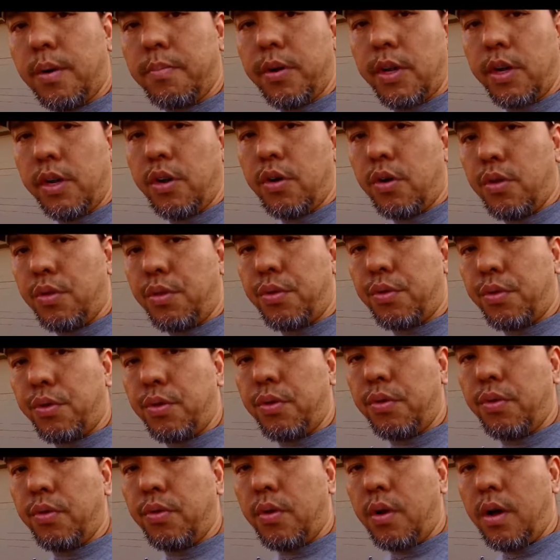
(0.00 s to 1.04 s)
to go
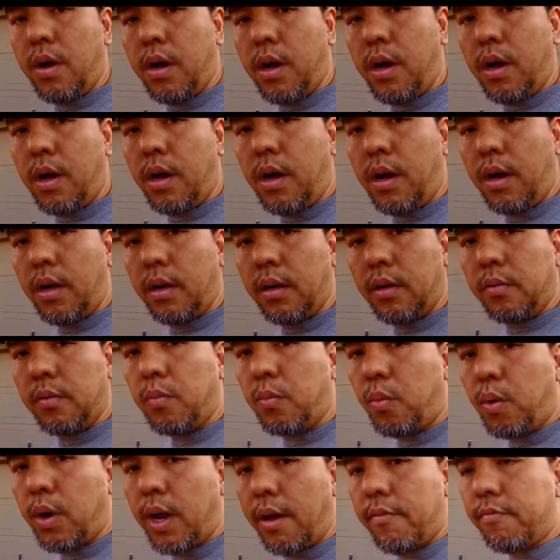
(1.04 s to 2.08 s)
through on
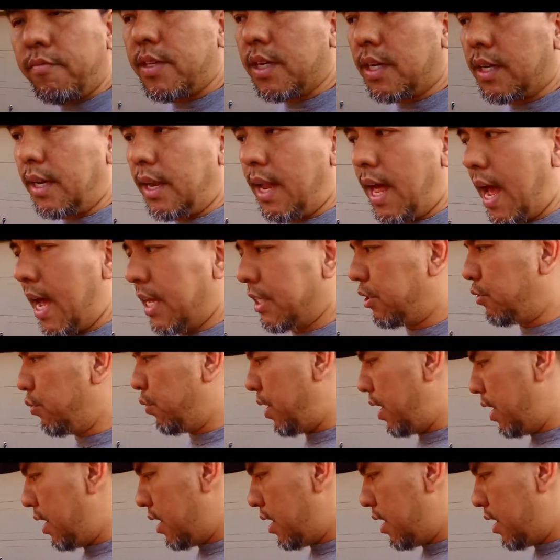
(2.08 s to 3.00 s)
what I've done last week.